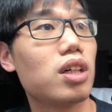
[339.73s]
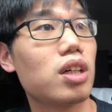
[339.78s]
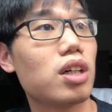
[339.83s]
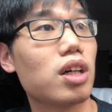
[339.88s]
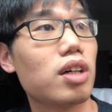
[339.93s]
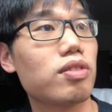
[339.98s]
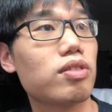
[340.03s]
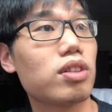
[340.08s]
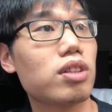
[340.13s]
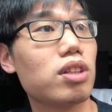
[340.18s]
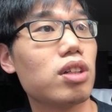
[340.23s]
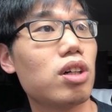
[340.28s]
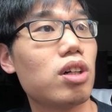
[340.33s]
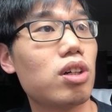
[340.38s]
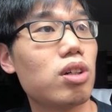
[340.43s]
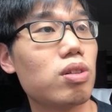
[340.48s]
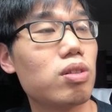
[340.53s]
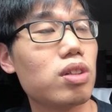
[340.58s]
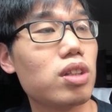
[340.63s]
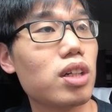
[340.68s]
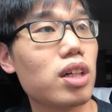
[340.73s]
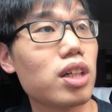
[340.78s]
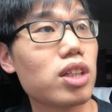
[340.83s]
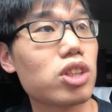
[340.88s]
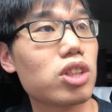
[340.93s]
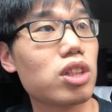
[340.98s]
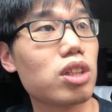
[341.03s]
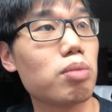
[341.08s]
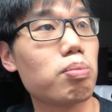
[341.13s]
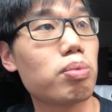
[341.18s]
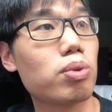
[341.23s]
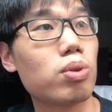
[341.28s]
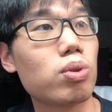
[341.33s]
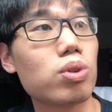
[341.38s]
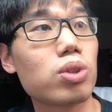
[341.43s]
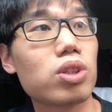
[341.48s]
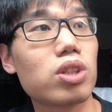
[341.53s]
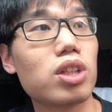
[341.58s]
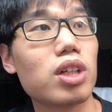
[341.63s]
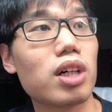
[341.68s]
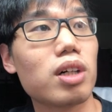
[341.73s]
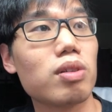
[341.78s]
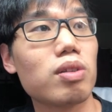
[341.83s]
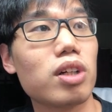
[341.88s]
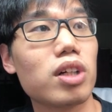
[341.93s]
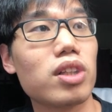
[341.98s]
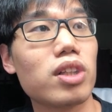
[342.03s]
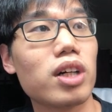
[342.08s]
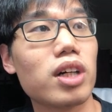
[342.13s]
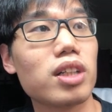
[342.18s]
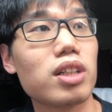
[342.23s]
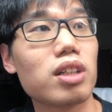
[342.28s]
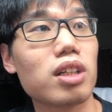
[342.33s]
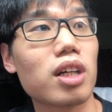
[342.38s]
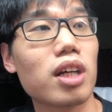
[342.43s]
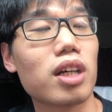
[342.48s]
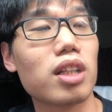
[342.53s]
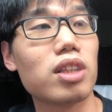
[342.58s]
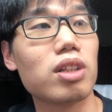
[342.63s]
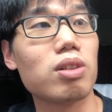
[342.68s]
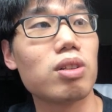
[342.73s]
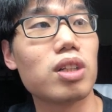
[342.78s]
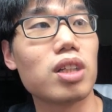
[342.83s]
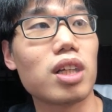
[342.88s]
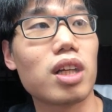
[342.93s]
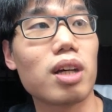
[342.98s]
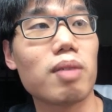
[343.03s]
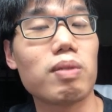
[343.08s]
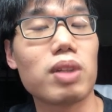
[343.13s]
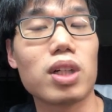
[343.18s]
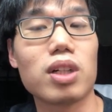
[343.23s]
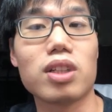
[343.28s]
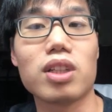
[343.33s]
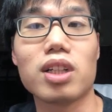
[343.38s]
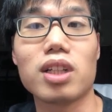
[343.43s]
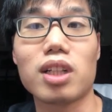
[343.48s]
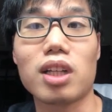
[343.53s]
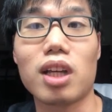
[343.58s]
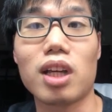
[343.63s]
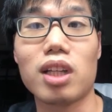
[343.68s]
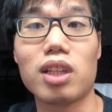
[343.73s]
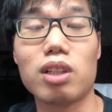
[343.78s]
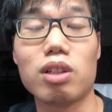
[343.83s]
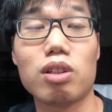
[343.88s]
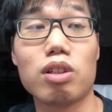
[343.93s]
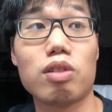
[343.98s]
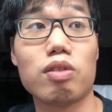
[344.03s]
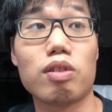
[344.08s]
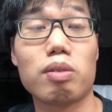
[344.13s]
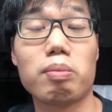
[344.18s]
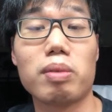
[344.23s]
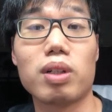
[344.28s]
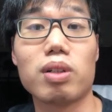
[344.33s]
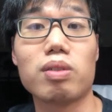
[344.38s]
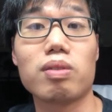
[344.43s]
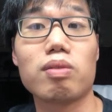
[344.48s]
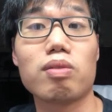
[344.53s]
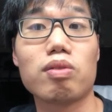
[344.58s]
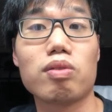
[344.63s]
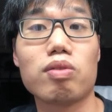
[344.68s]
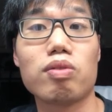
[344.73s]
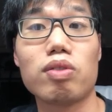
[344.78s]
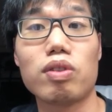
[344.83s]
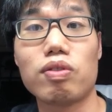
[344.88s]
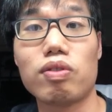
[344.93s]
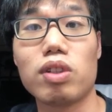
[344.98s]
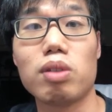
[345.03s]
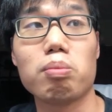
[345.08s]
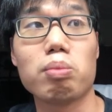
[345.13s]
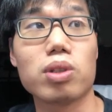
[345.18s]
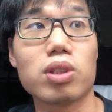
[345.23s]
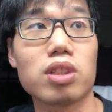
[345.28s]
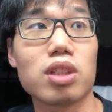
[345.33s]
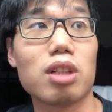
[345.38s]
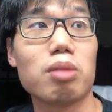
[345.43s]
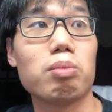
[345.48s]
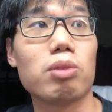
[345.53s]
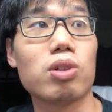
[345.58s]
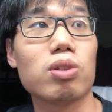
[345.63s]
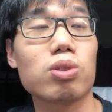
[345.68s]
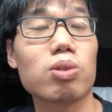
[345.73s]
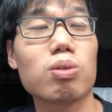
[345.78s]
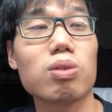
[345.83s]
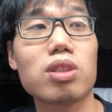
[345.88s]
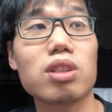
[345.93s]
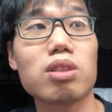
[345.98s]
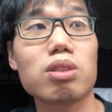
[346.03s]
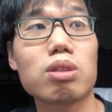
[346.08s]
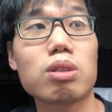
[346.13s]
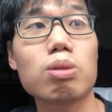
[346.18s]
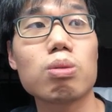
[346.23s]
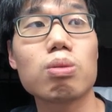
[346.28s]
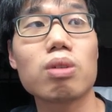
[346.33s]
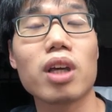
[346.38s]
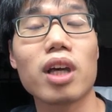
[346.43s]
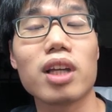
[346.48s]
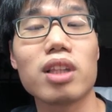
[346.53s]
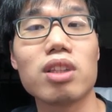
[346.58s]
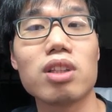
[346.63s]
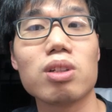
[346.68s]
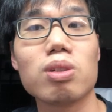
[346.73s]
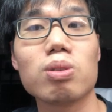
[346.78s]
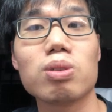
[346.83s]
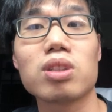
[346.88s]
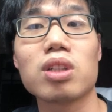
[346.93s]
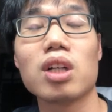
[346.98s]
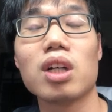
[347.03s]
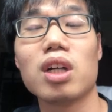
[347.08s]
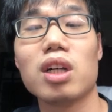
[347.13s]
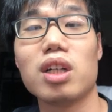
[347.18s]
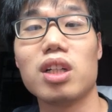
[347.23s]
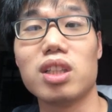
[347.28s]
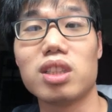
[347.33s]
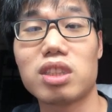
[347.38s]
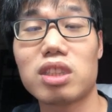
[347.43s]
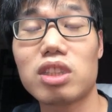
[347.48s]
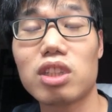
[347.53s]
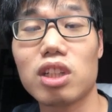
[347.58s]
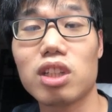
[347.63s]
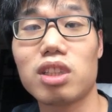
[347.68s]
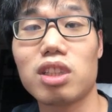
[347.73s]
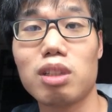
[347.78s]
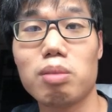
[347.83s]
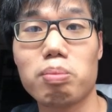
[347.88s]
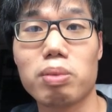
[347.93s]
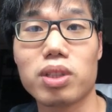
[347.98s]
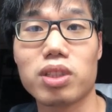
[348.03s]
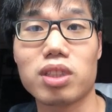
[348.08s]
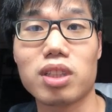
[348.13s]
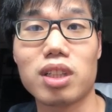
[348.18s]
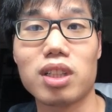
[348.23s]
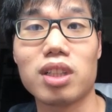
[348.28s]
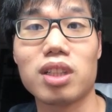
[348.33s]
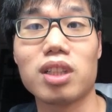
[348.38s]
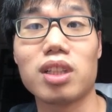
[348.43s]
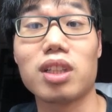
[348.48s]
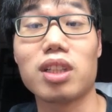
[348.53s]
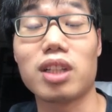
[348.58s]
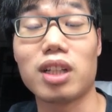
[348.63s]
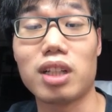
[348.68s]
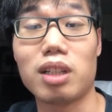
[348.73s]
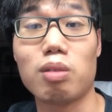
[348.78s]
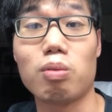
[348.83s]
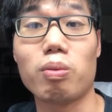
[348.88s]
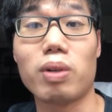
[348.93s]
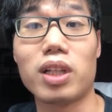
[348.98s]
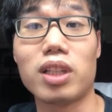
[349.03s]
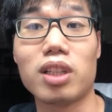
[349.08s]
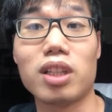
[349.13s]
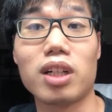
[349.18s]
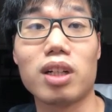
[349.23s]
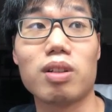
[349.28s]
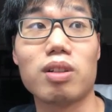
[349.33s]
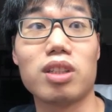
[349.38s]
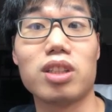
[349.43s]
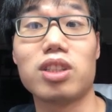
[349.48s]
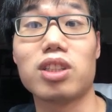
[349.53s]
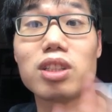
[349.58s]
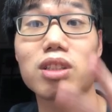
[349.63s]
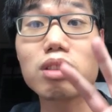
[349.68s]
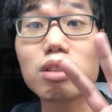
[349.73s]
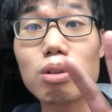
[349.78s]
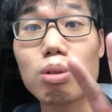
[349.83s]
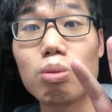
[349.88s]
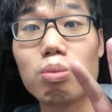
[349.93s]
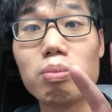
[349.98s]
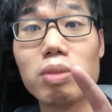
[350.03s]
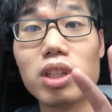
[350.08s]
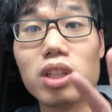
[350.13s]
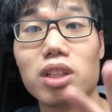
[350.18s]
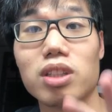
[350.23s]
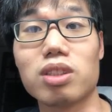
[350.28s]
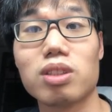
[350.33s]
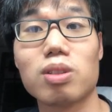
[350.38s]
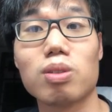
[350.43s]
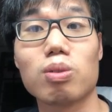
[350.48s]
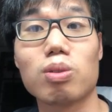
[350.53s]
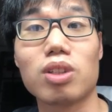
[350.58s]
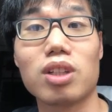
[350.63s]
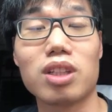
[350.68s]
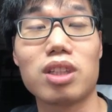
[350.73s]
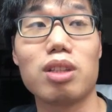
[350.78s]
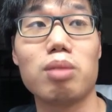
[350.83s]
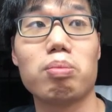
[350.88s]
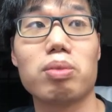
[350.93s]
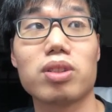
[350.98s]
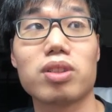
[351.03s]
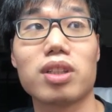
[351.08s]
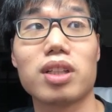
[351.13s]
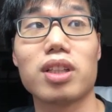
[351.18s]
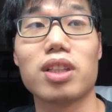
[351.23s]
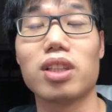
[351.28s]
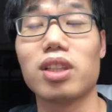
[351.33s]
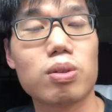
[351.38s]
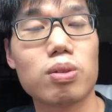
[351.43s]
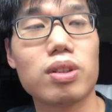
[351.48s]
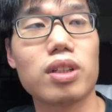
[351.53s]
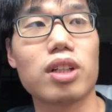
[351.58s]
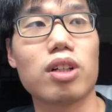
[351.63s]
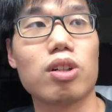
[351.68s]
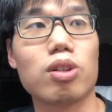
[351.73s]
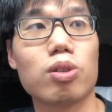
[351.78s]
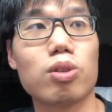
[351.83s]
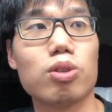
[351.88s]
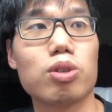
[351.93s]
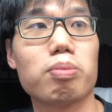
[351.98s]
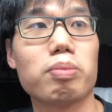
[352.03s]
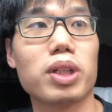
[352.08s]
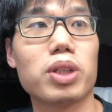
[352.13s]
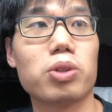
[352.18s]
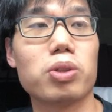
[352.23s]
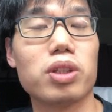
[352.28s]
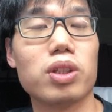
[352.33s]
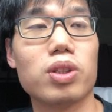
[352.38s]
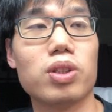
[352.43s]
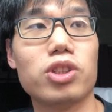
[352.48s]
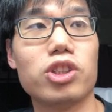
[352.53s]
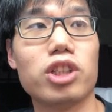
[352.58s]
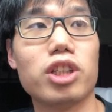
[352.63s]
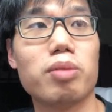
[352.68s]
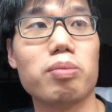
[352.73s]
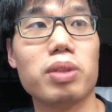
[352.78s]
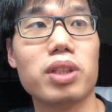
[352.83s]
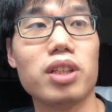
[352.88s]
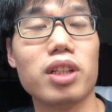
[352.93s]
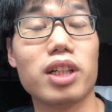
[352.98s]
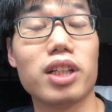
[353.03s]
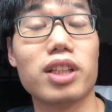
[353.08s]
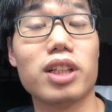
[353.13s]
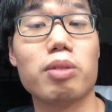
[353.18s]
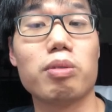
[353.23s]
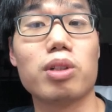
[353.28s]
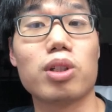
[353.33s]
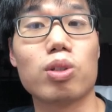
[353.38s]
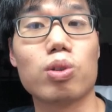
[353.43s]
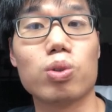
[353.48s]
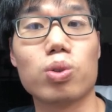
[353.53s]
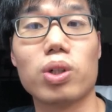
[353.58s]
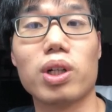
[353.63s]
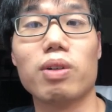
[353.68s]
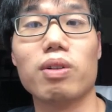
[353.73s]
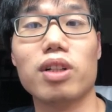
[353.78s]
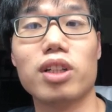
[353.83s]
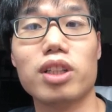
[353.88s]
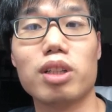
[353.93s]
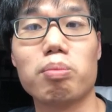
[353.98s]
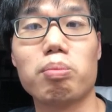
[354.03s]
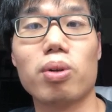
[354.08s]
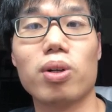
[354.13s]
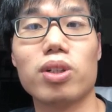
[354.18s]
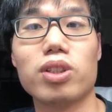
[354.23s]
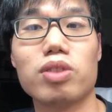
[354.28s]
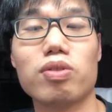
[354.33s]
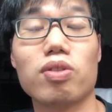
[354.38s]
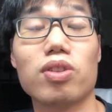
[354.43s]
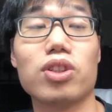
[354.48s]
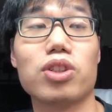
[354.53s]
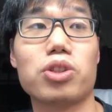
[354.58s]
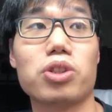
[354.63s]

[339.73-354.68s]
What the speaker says: After the halt, it actually pushed down another candle. It gapped down another candle of about 15% more. So these two candles is 30% that it went down in just 2 minutes, 30%. So that concludes my trade on GME, and now we'll go to our learning points for the